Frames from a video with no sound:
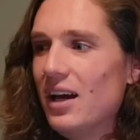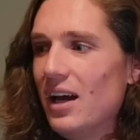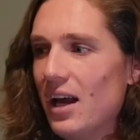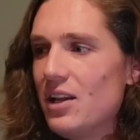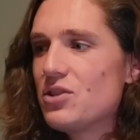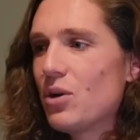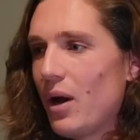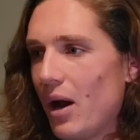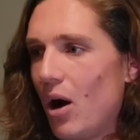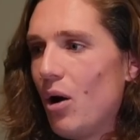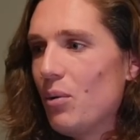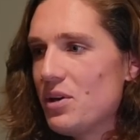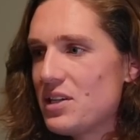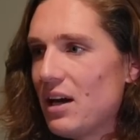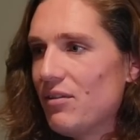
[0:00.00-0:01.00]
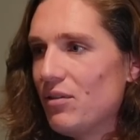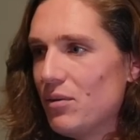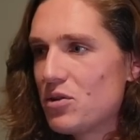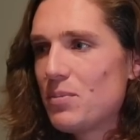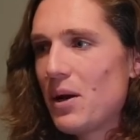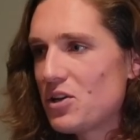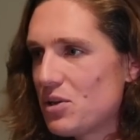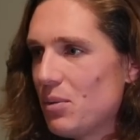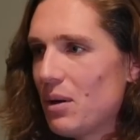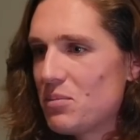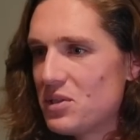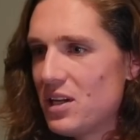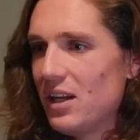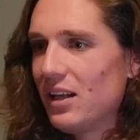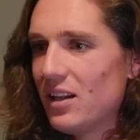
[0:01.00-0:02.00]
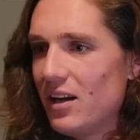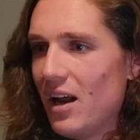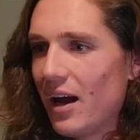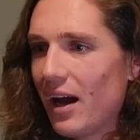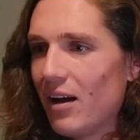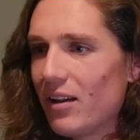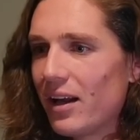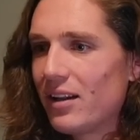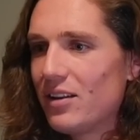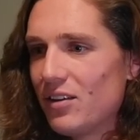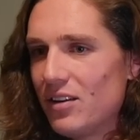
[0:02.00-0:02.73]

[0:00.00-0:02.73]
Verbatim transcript: And so I always have, especially when I'm sitting in the dugout, like the,